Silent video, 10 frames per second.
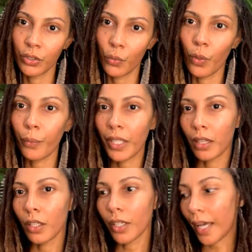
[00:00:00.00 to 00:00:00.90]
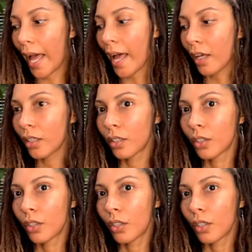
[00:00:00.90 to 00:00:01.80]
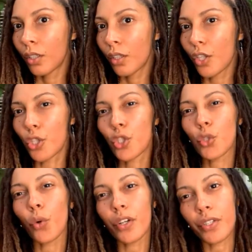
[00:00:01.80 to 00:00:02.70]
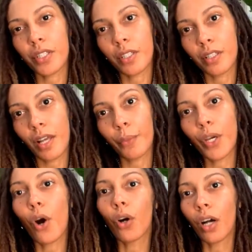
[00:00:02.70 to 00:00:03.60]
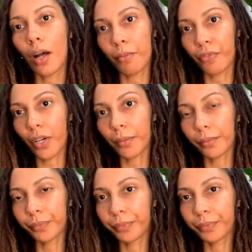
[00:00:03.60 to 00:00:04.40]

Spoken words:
when we look at the source that we all come from.